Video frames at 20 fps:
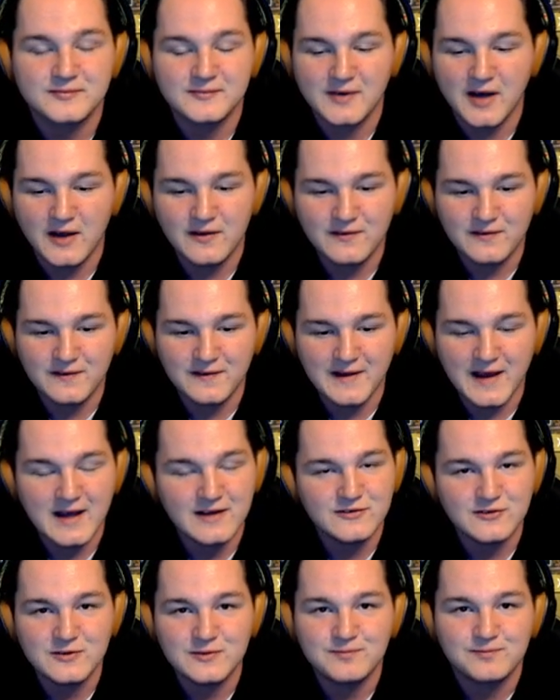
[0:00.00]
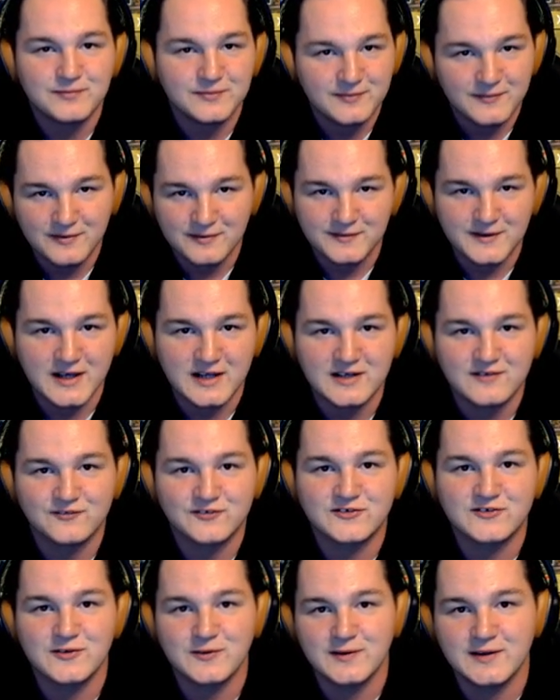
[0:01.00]
Other than that, dude, thank you
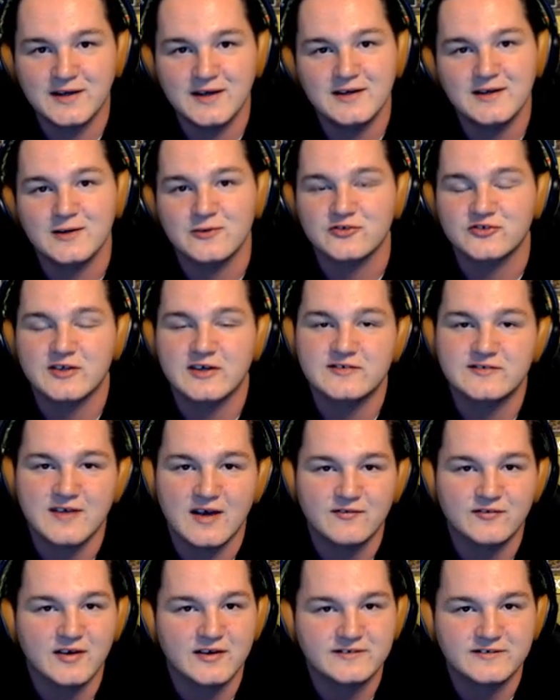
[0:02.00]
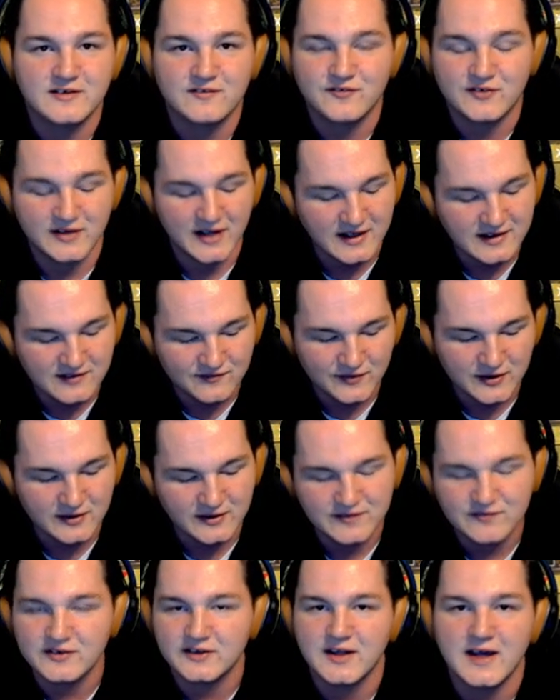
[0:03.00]
for tuning in. It was nice to have you guys here. If you liked the video,
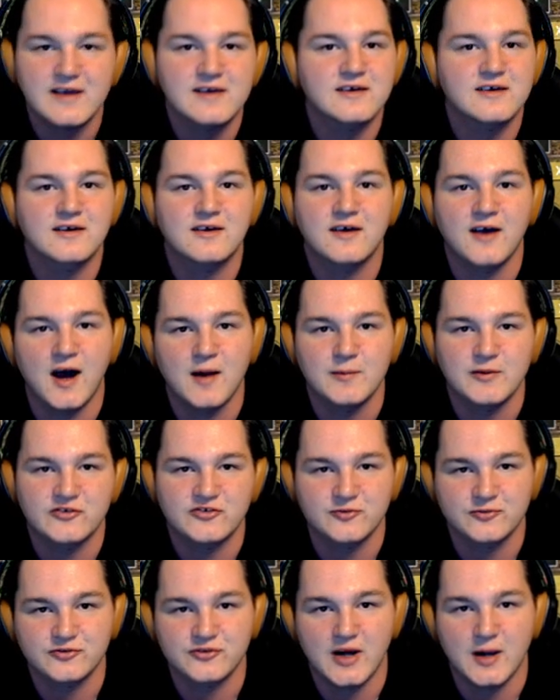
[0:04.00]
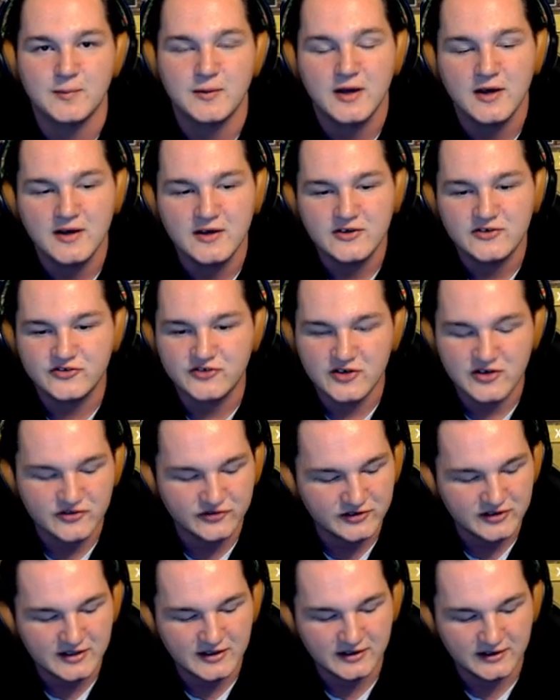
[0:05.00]
leave a like, comment, subscribe.
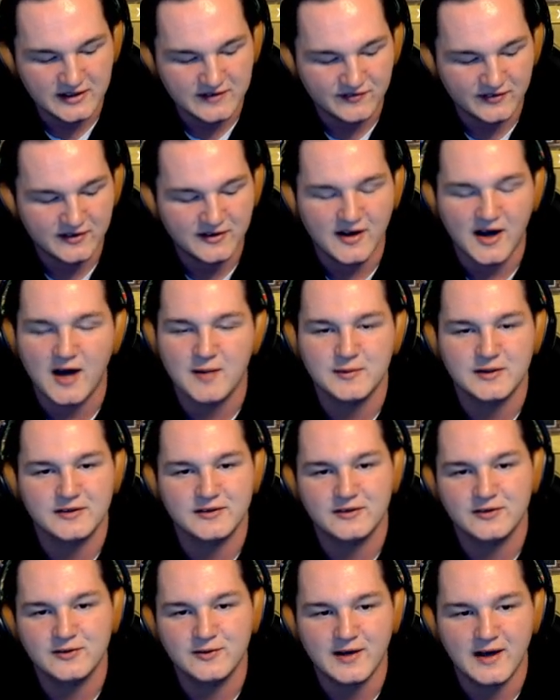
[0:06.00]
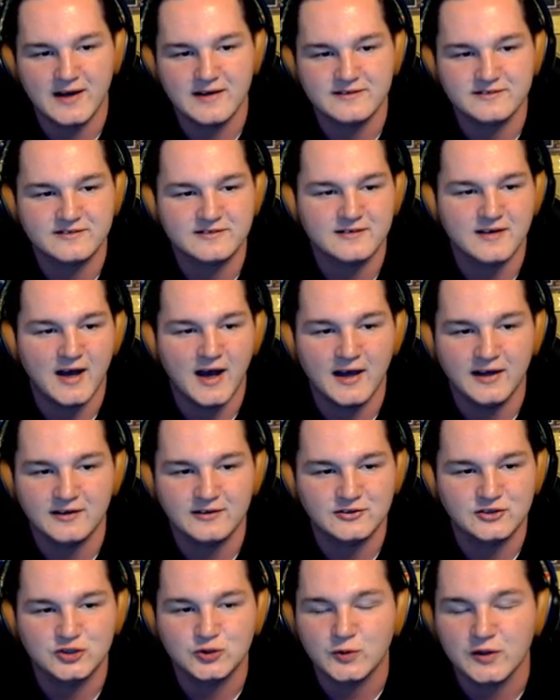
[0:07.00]
Seriously, leave a comment. You guys, I
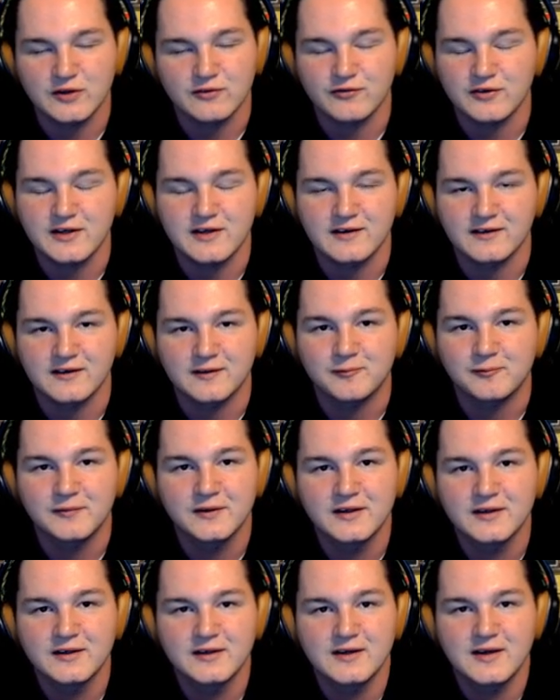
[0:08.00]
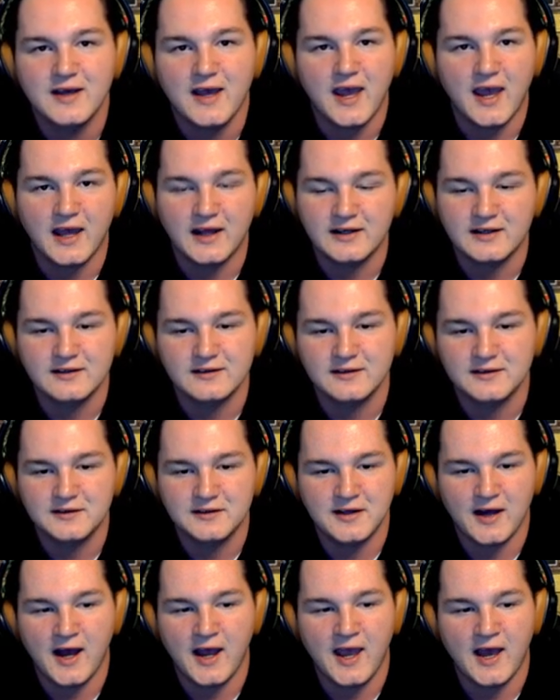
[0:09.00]
enjoy reading them. And
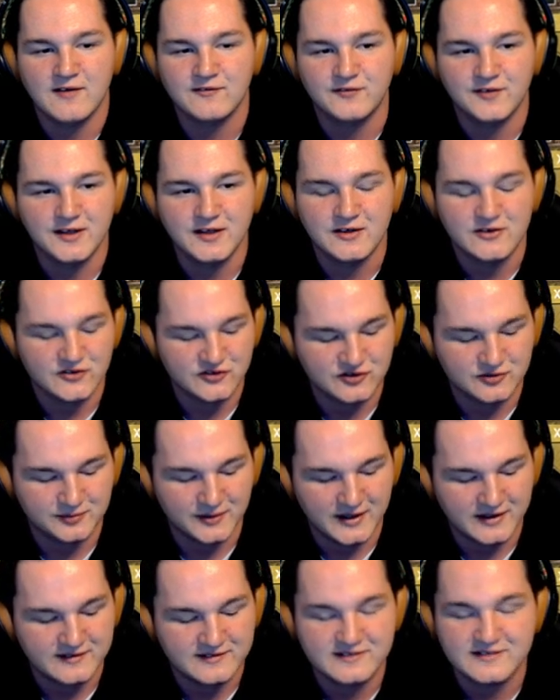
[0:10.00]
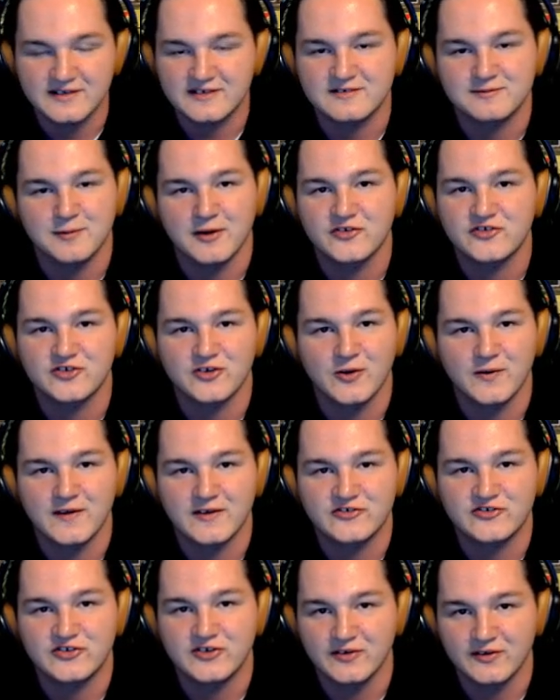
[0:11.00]
I have videos from like six months ago
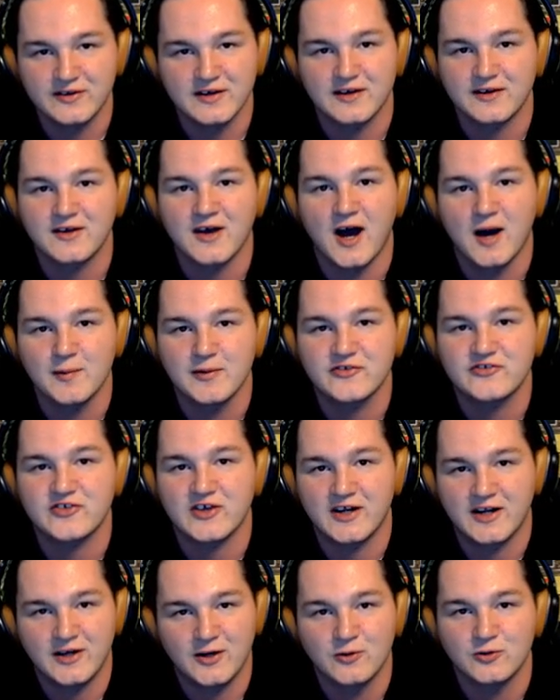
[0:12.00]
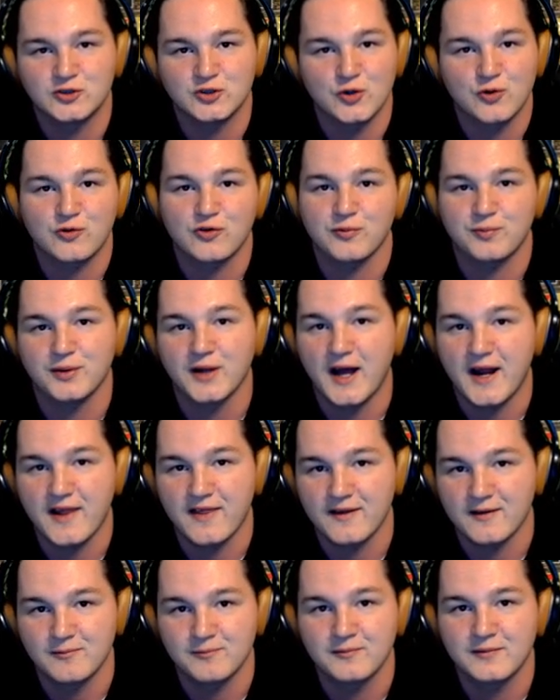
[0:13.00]
that still get comments, and I no joke reply to
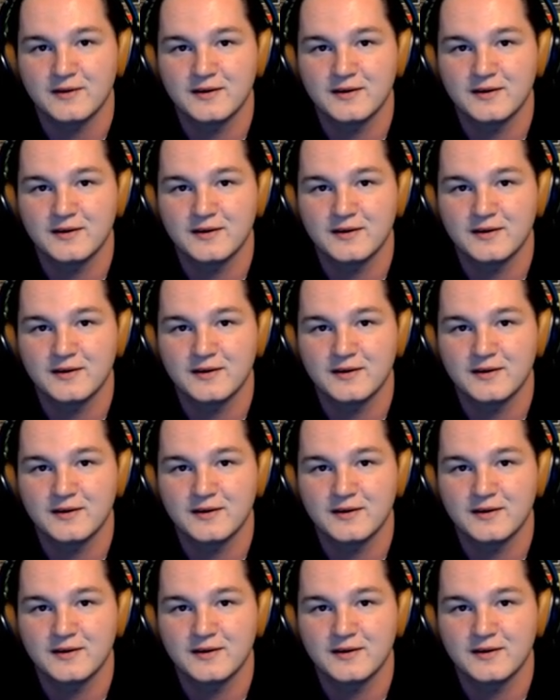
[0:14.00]
them